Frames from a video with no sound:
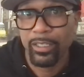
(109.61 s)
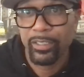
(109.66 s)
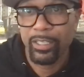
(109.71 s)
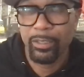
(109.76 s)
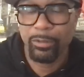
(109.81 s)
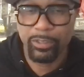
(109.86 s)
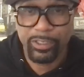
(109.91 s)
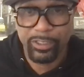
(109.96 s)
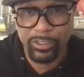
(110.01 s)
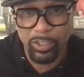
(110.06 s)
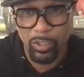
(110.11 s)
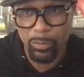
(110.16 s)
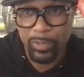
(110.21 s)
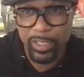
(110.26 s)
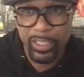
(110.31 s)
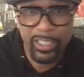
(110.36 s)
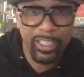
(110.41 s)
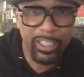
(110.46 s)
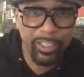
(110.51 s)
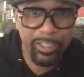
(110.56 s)
there were so
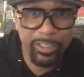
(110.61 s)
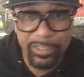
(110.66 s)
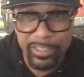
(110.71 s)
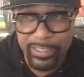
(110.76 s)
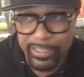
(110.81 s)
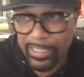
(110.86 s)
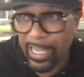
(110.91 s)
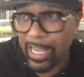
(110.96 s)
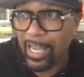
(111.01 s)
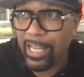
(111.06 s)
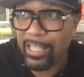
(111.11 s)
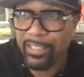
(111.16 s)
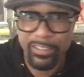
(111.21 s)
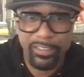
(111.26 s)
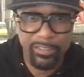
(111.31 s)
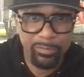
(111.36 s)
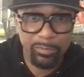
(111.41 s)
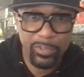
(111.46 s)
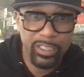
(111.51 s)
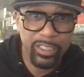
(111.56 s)
many other
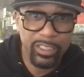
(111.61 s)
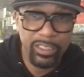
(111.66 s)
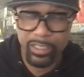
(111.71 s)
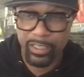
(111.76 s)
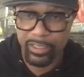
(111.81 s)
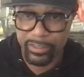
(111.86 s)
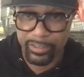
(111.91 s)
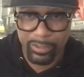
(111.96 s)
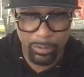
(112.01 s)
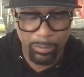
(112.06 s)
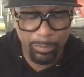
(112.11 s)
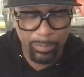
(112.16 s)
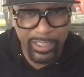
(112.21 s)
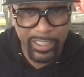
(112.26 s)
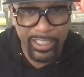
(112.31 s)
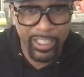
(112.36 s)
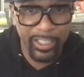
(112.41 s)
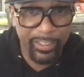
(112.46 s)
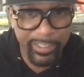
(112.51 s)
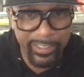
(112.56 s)
sides of me, so
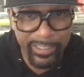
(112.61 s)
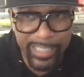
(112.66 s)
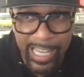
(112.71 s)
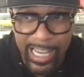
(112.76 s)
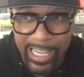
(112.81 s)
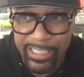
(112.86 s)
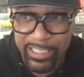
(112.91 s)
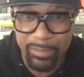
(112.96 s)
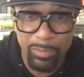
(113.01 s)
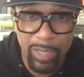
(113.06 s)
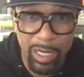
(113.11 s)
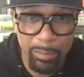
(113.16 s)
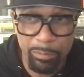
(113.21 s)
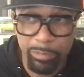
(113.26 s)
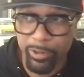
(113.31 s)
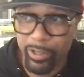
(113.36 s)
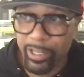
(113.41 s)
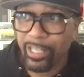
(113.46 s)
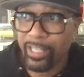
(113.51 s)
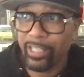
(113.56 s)
many other sides of my
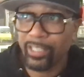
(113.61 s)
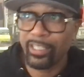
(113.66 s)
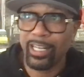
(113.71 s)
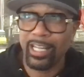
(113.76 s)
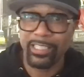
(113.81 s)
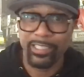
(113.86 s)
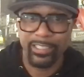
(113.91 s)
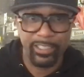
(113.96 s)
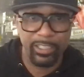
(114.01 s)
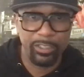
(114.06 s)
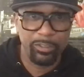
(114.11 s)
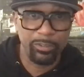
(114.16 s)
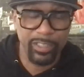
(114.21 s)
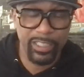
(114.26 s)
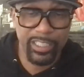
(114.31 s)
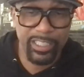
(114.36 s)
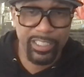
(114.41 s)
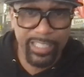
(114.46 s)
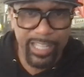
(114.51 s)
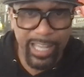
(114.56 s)
brain that I still
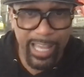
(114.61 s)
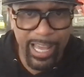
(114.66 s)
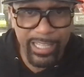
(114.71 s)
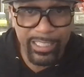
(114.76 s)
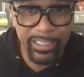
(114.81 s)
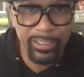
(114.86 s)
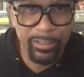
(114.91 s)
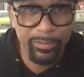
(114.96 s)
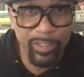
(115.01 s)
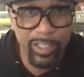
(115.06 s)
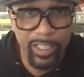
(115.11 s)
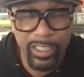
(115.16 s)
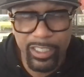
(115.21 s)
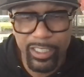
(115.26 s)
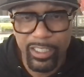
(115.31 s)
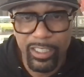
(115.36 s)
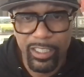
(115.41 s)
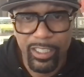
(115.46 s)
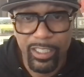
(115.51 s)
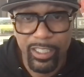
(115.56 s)
needed to activate.
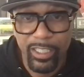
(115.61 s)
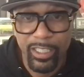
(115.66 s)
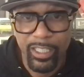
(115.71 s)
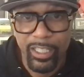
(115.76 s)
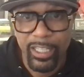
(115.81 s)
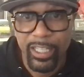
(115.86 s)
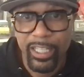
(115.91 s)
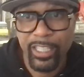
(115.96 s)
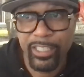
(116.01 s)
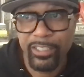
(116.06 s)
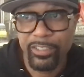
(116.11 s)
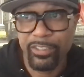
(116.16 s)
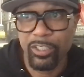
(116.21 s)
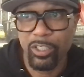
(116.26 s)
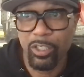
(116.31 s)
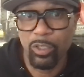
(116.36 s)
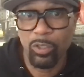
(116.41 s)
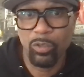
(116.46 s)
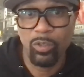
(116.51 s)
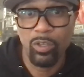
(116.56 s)
And
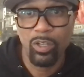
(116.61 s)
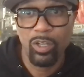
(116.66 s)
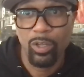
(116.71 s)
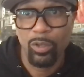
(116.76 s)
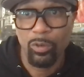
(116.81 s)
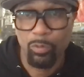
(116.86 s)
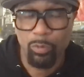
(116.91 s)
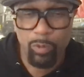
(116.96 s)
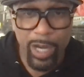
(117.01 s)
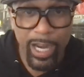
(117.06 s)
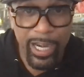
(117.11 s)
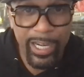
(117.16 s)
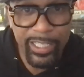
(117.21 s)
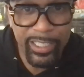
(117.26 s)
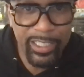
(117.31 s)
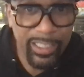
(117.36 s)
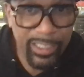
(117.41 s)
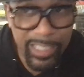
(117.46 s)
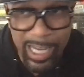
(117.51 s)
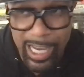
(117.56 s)
so
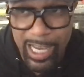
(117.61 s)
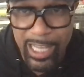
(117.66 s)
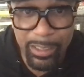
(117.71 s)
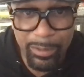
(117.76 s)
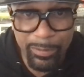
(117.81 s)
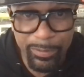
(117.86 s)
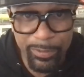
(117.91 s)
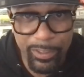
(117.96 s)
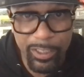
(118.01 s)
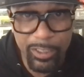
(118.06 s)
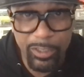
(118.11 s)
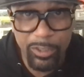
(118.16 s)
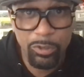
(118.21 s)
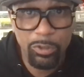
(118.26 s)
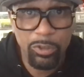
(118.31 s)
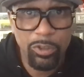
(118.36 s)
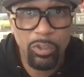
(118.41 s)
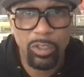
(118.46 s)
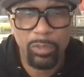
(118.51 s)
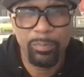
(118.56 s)
writing a column for the
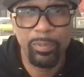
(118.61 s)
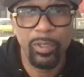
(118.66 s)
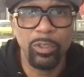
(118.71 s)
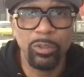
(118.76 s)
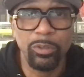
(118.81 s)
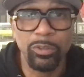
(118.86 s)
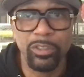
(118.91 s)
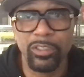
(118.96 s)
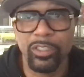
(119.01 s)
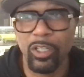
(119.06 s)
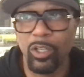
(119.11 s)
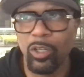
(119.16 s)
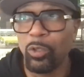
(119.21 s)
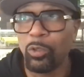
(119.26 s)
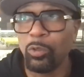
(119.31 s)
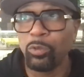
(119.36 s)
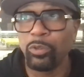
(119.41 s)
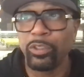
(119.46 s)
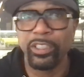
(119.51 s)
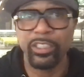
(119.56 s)
New York Post, the
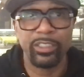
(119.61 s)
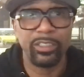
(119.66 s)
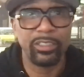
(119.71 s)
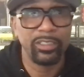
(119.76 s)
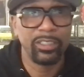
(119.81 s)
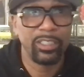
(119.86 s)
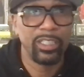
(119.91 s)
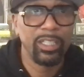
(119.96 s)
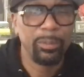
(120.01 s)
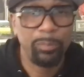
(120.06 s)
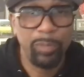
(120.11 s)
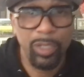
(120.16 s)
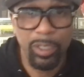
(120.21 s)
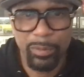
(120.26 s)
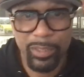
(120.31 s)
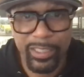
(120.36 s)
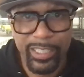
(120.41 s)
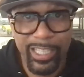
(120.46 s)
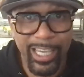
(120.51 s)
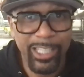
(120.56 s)
oldest
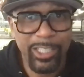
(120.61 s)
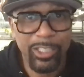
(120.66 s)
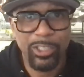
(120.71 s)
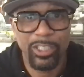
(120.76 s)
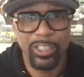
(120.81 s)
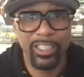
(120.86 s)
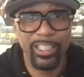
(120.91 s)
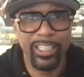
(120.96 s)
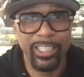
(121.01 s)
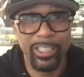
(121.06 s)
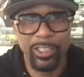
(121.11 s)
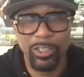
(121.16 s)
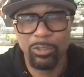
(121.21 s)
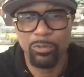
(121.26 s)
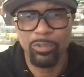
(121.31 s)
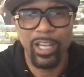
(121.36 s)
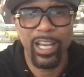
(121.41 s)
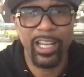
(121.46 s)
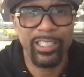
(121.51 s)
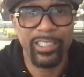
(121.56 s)
publication in the
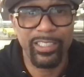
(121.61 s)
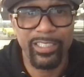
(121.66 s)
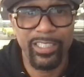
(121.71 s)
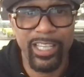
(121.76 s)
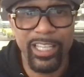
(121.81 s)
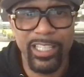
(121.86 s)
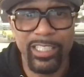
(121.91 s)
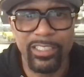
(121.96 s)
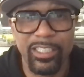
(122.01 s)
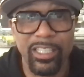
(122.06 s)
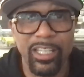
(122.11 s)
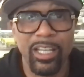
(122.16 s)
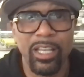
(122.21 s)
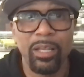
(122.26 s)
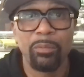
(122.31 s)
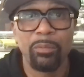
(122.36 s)
United States,